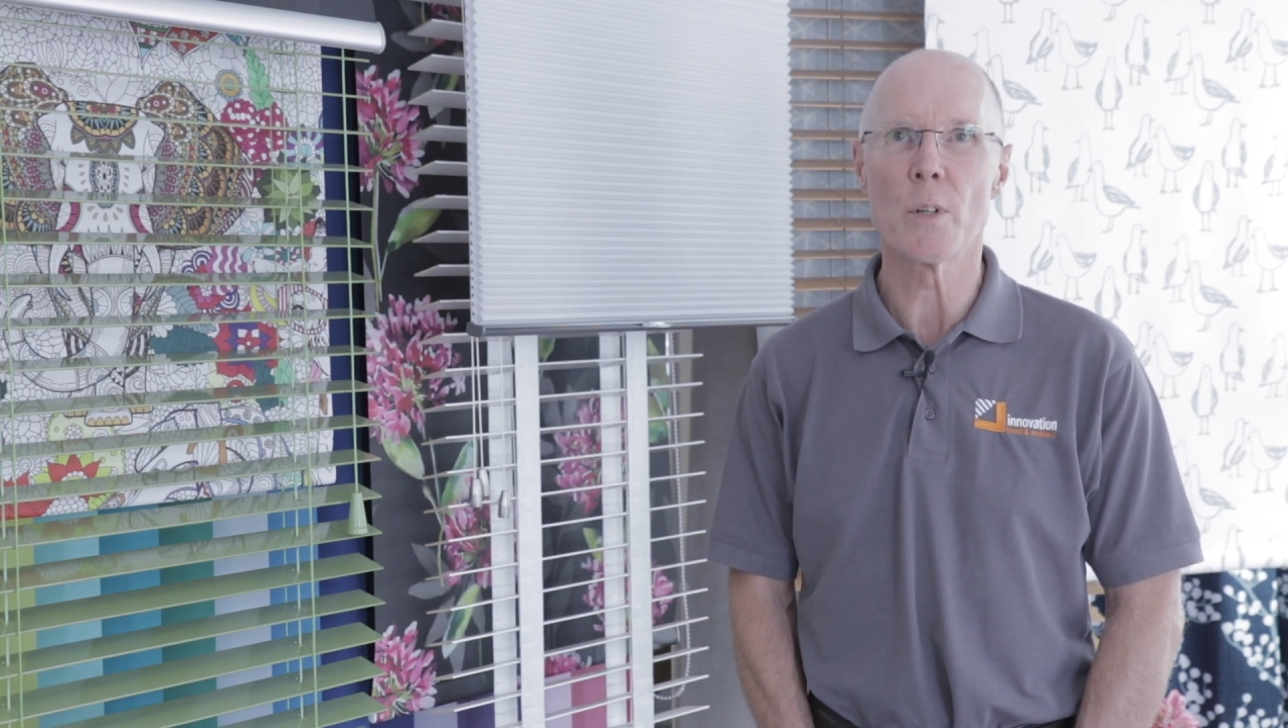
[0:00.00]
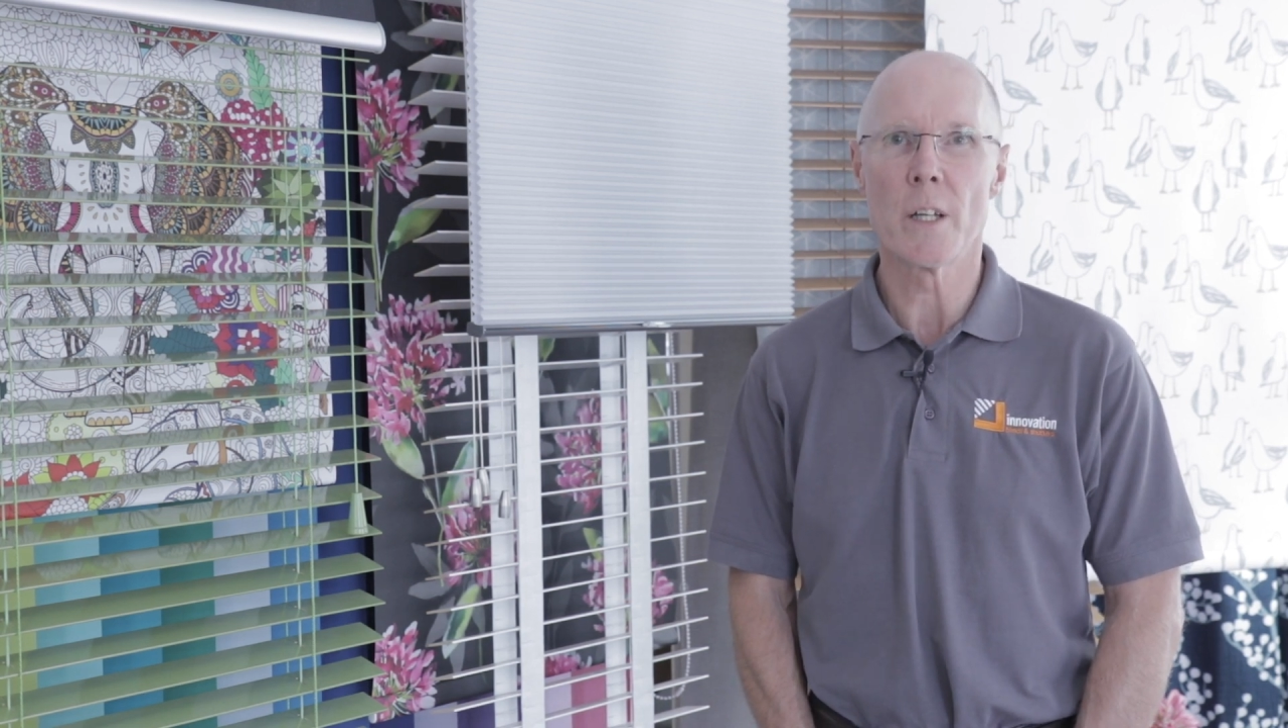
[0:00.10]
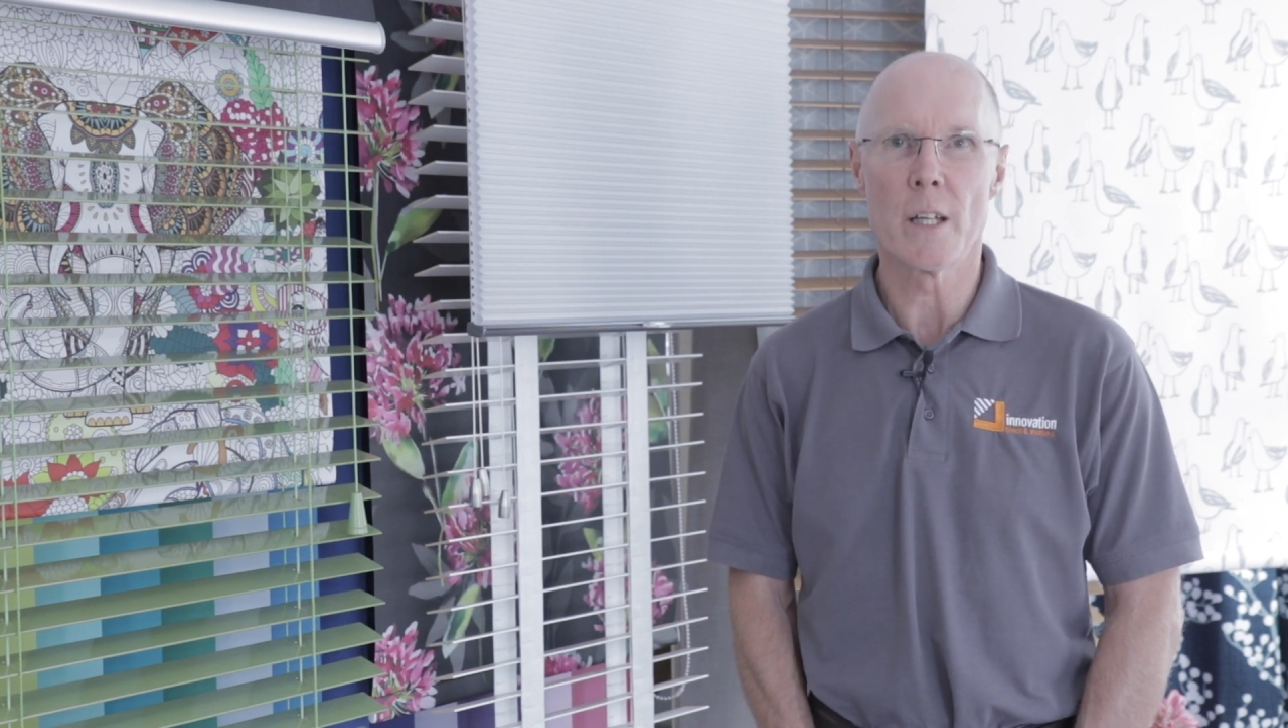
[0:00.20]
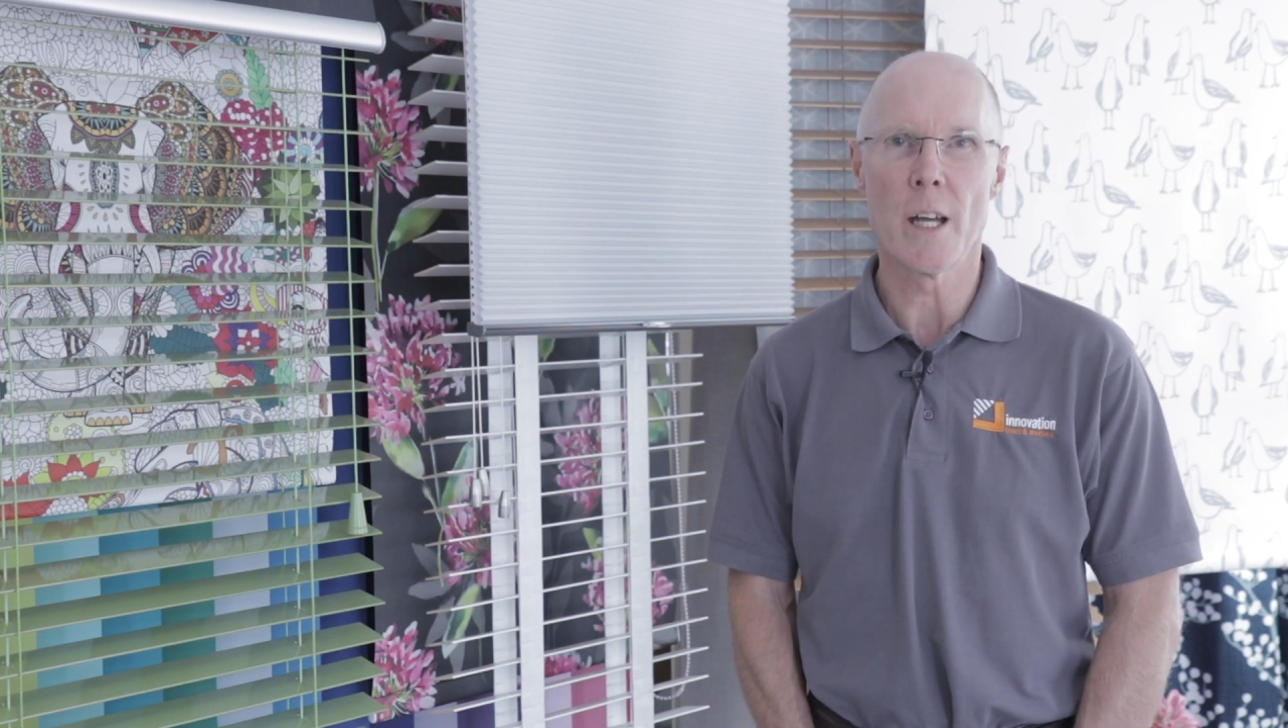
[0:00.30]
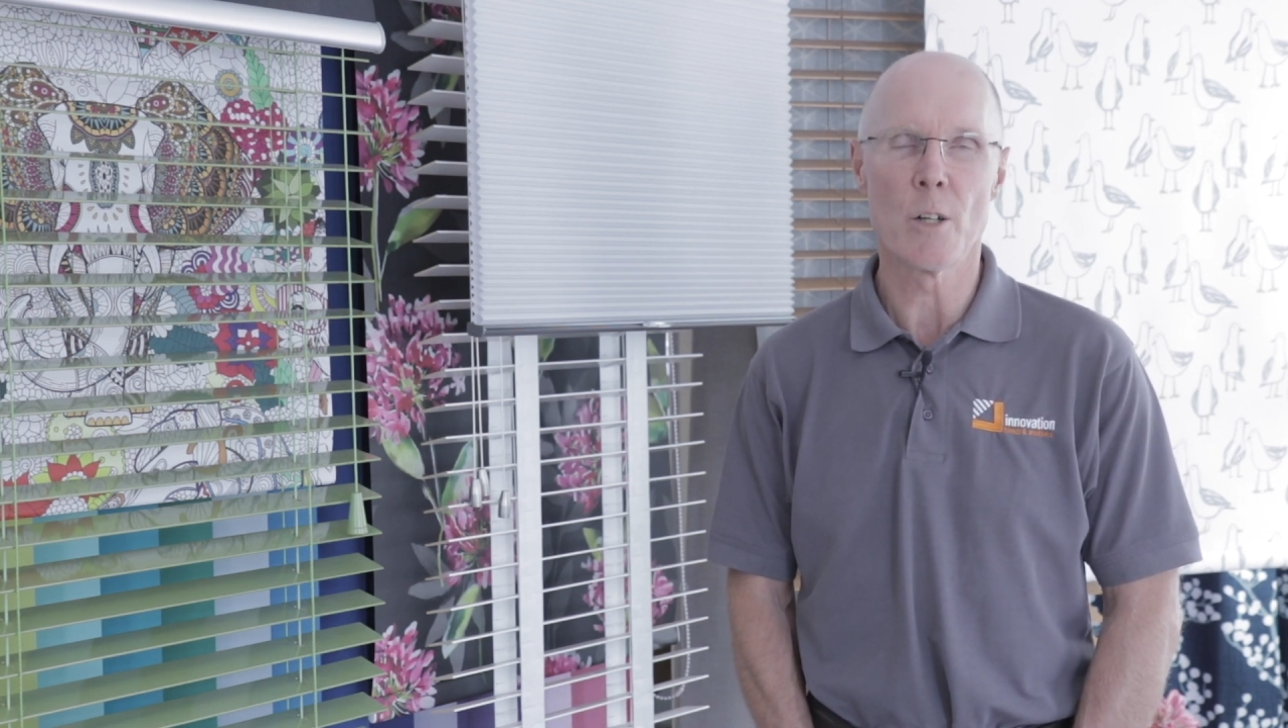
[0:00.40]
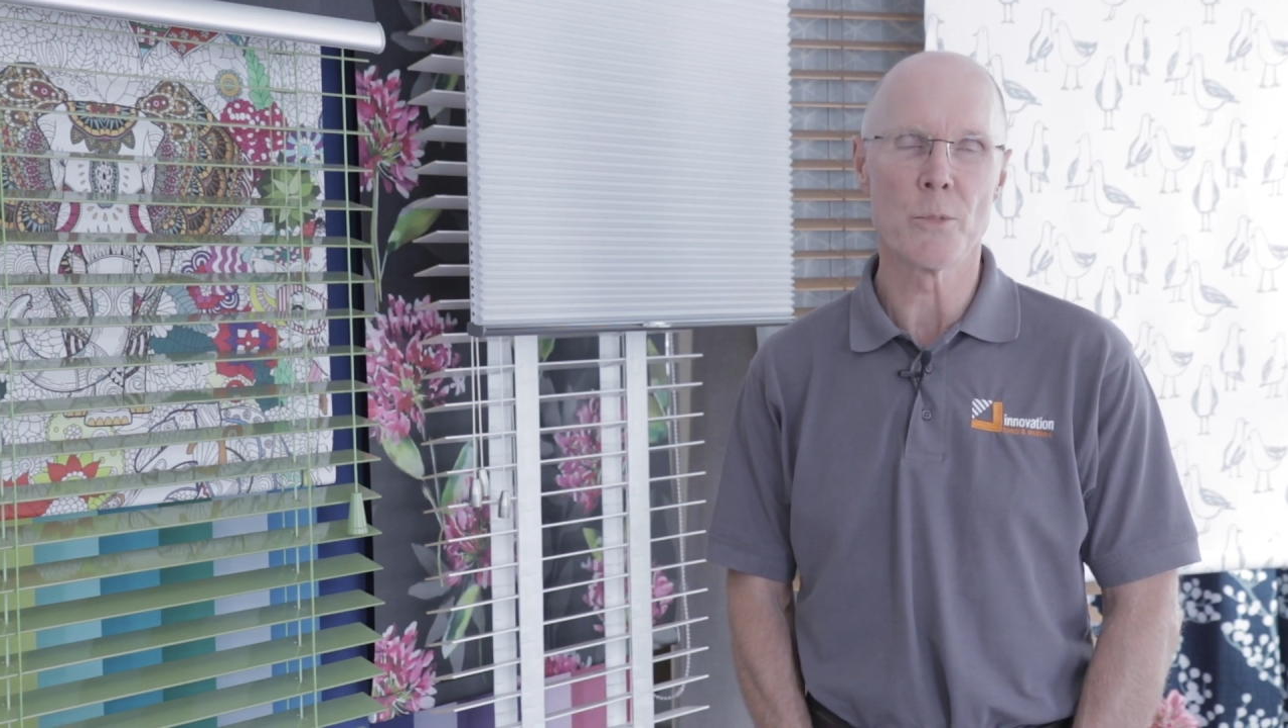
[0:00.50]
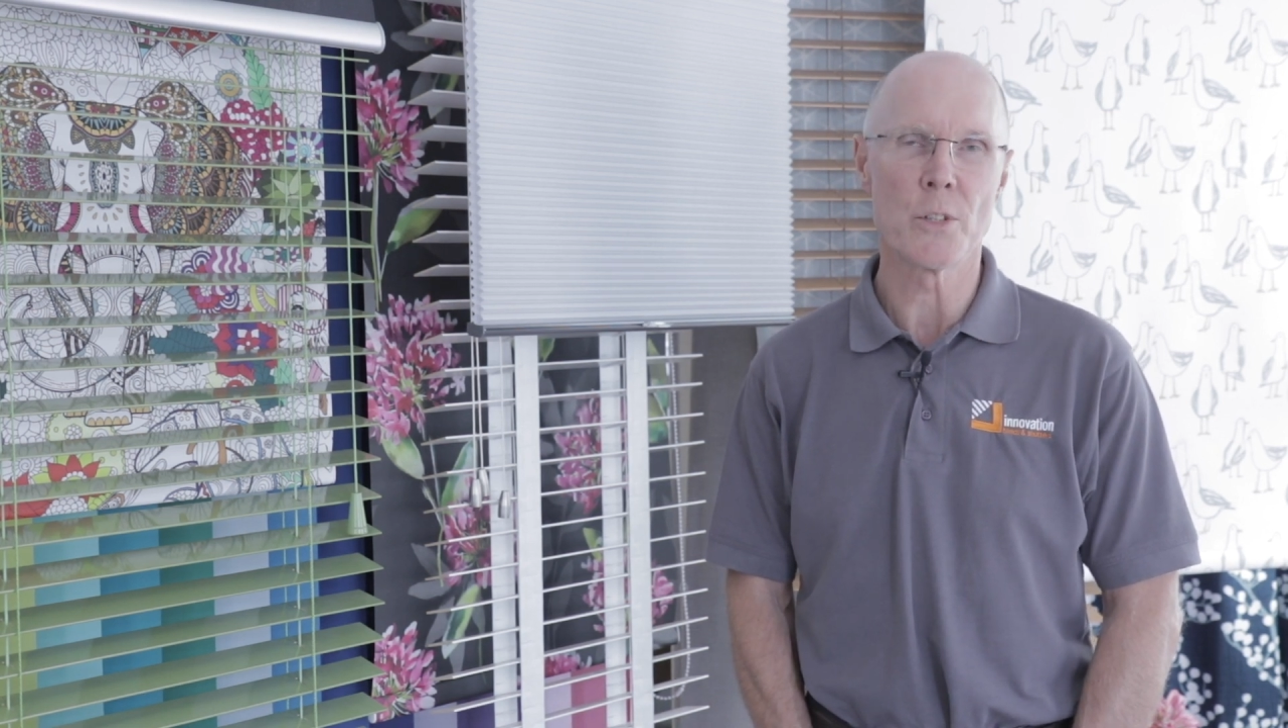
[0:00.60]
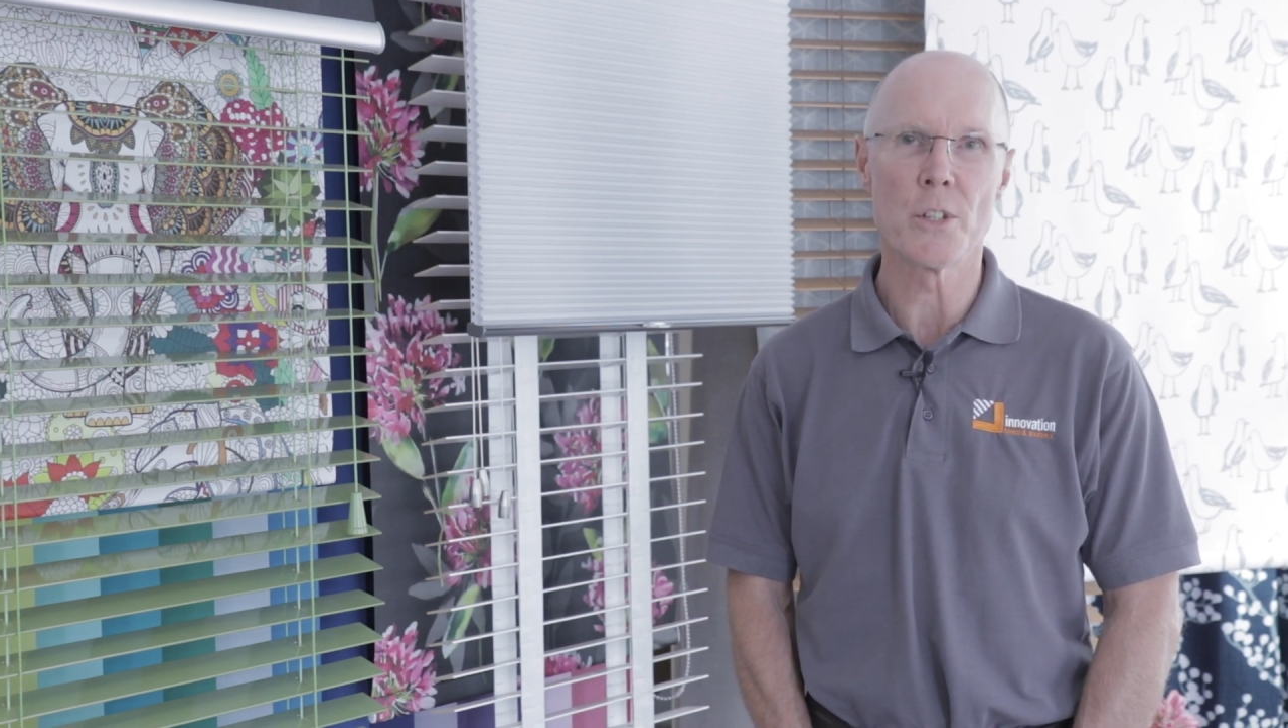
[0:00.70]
It, it helps to